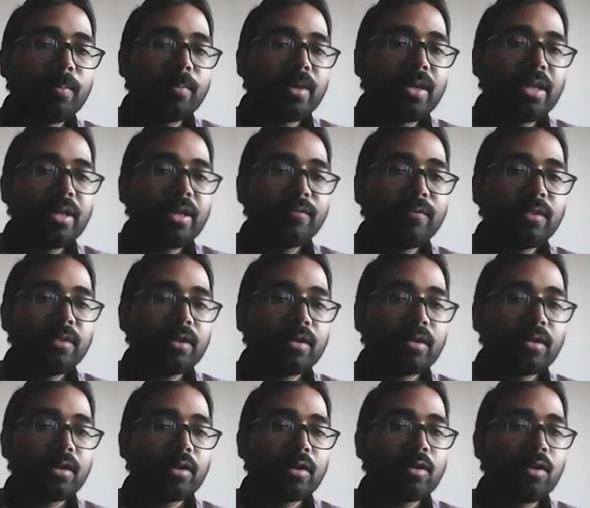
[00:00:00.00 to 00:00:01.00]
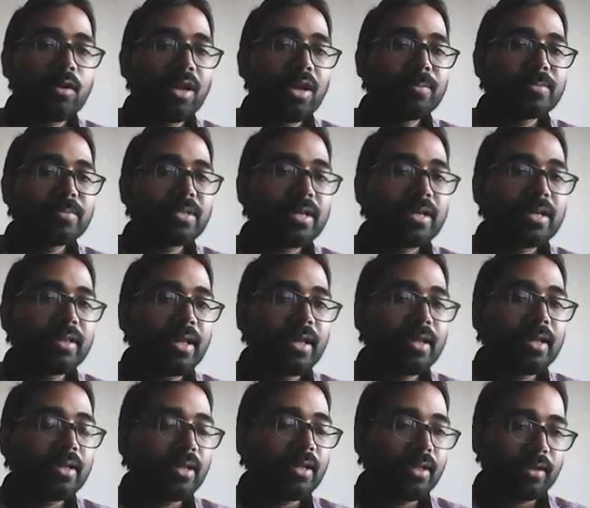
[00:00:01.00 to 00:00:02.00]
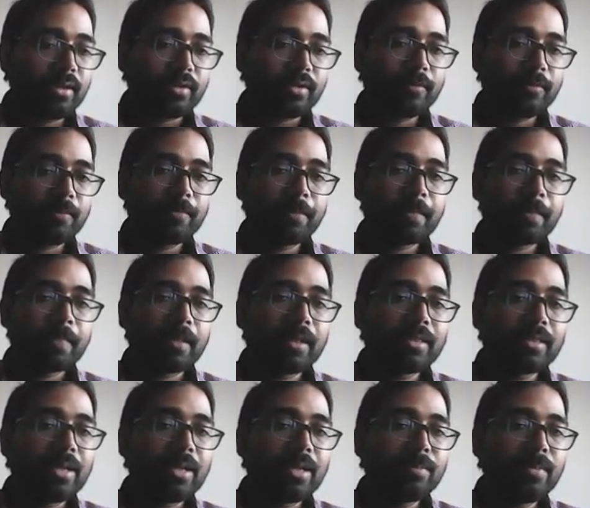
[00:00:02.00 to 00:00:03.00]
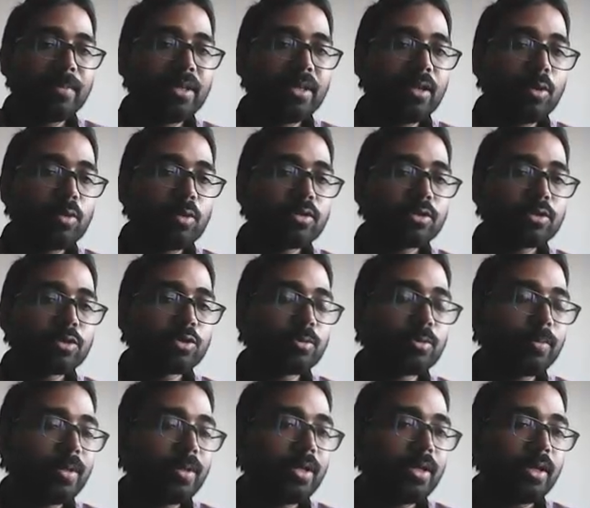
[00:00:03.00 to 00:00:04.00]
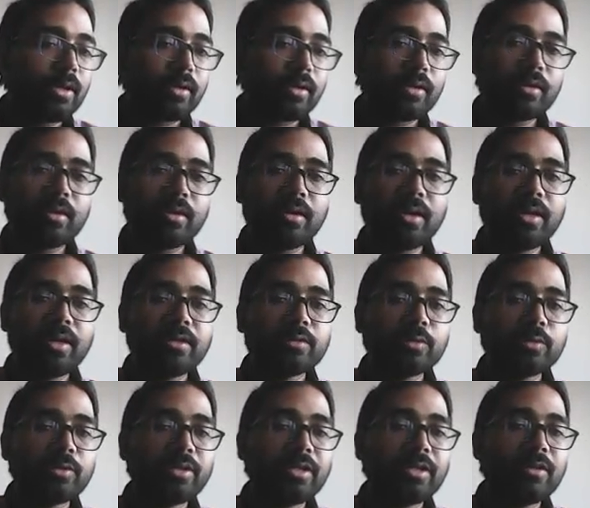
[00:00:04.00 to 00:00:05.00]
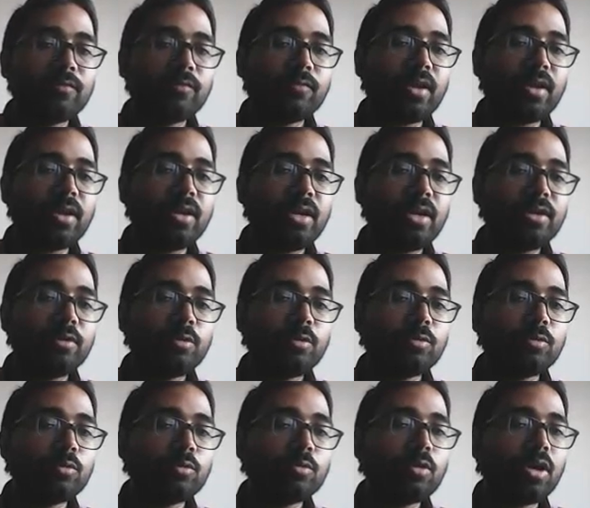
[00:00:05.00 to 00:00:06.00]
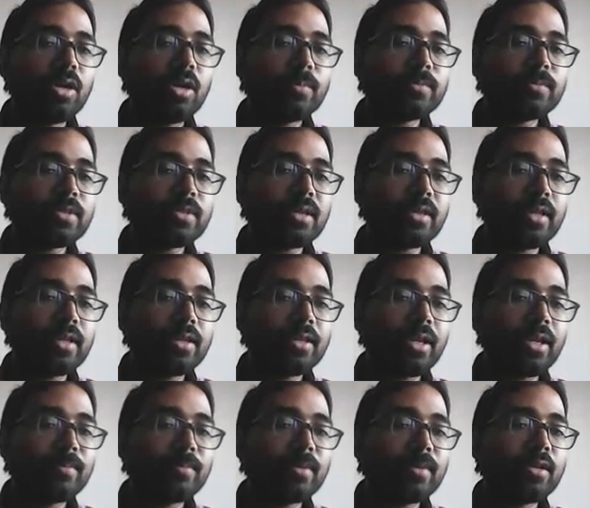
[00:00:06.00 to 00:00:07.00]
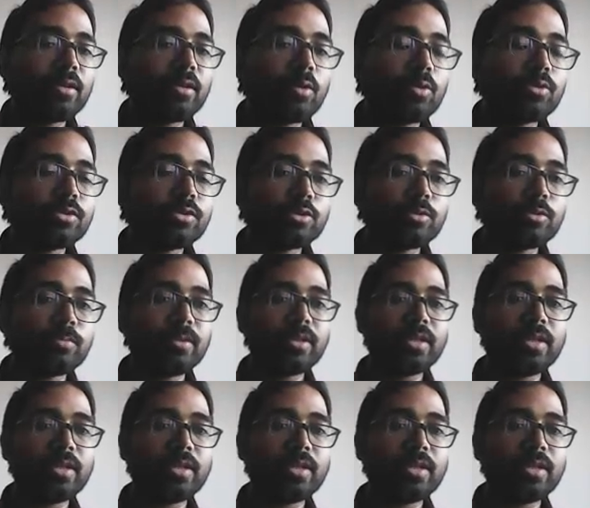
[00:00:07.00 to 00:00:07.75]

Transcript: many ever columns are there here? That many rows should be here, right? So here 1 and 2 columns are there, that many rows should be